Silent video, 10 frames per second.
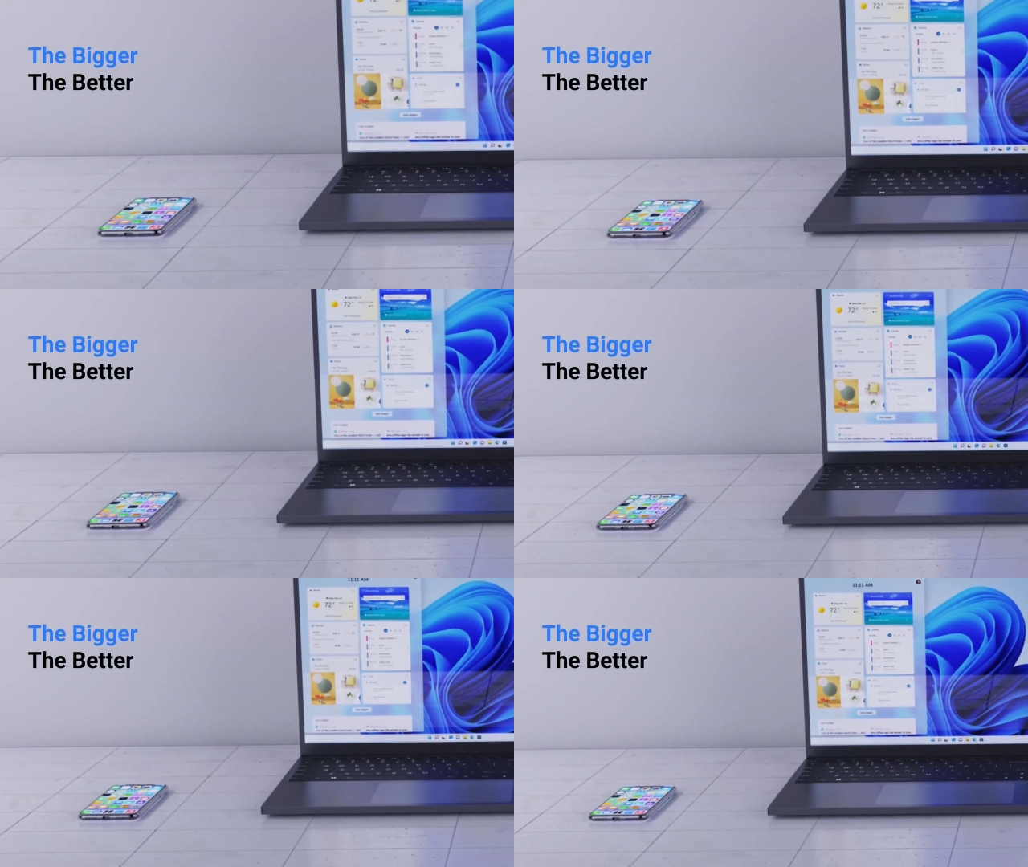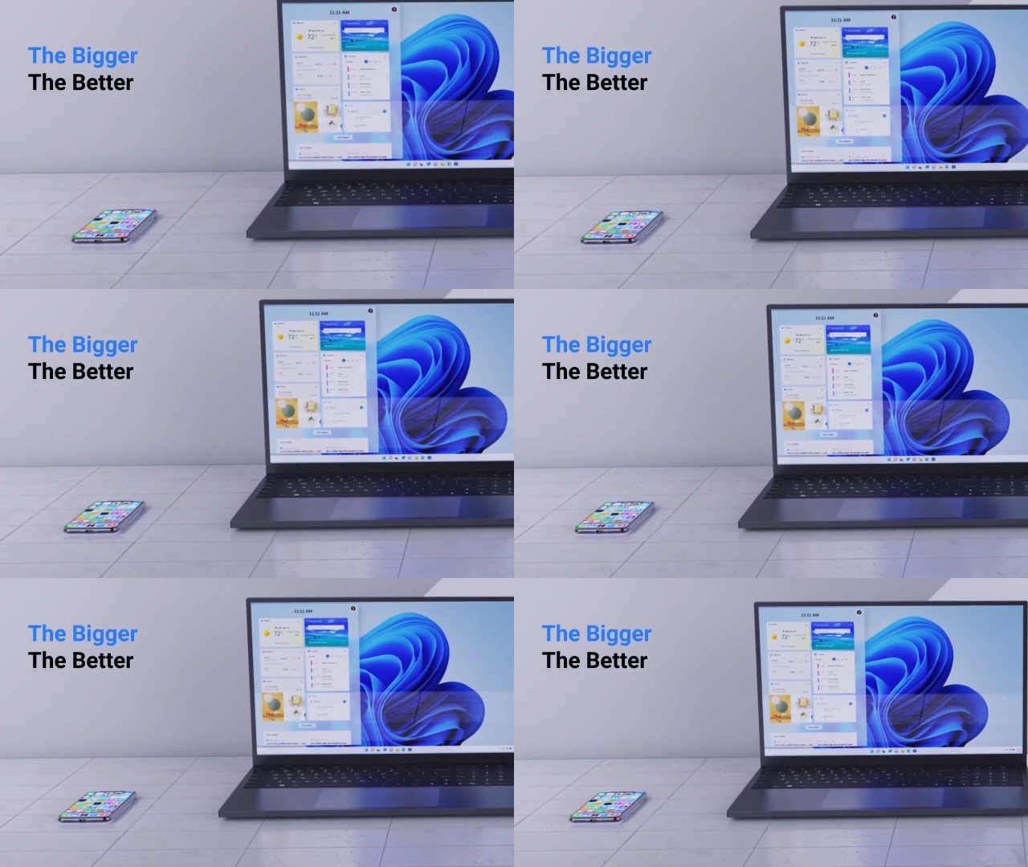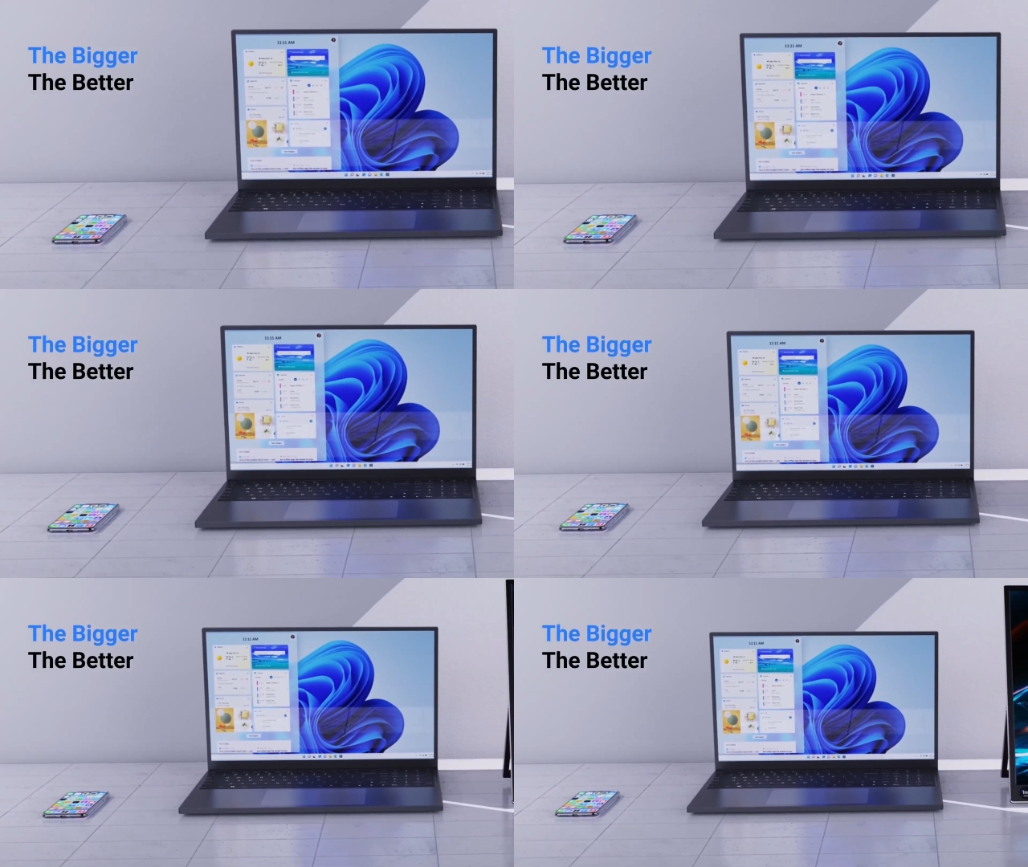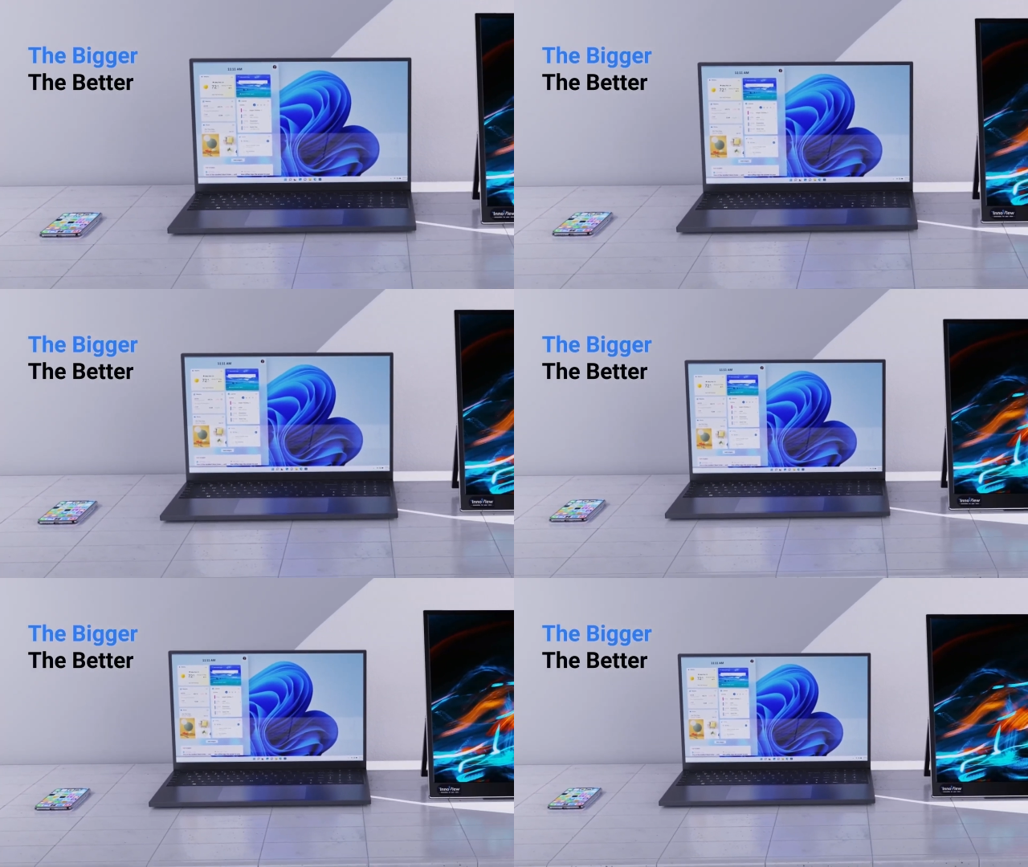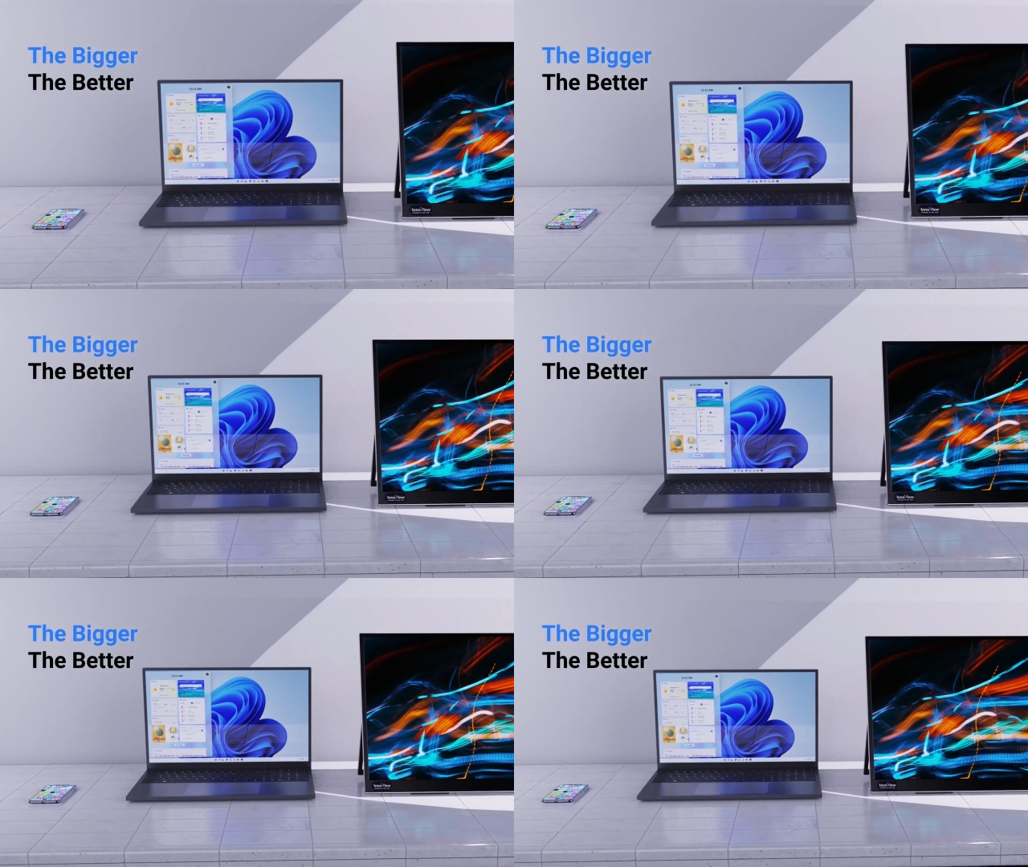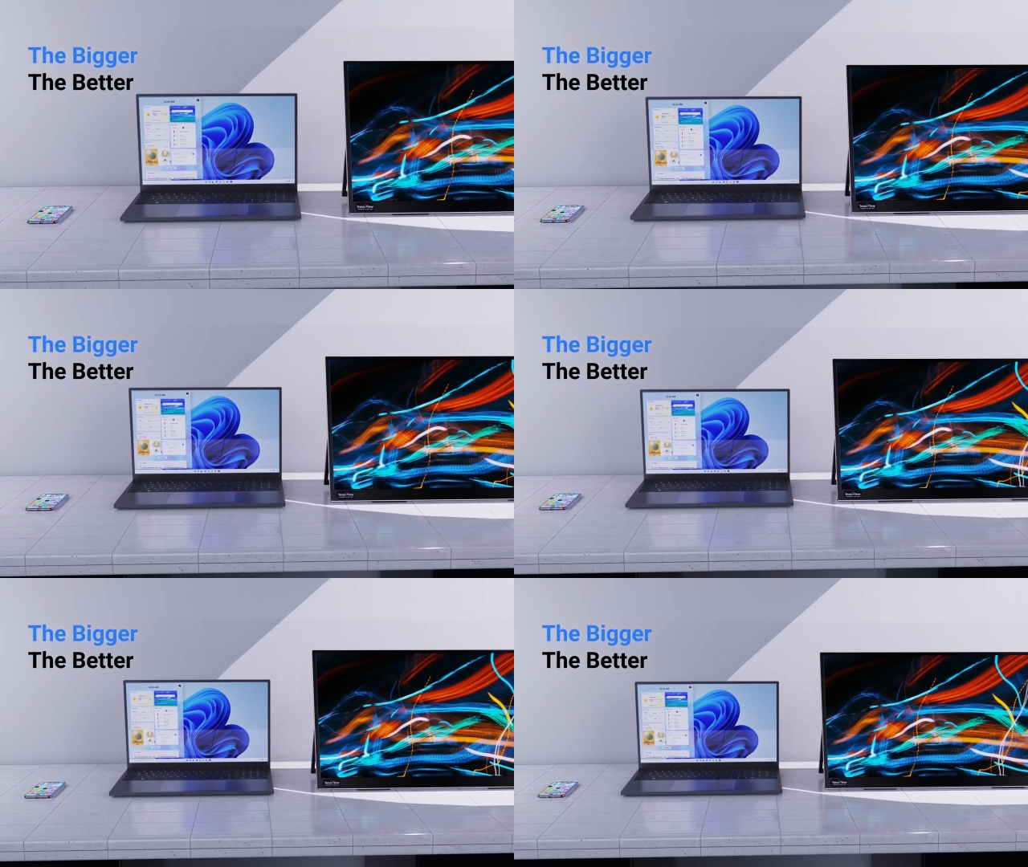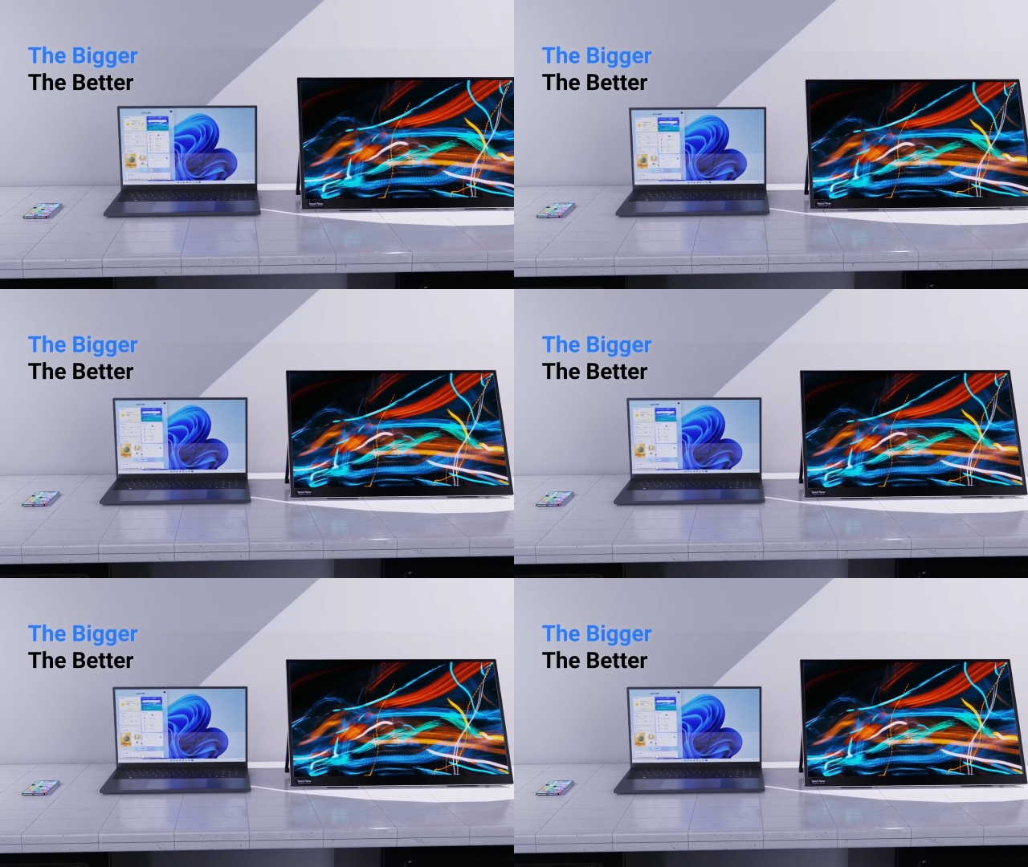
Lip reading: (no speaker visible)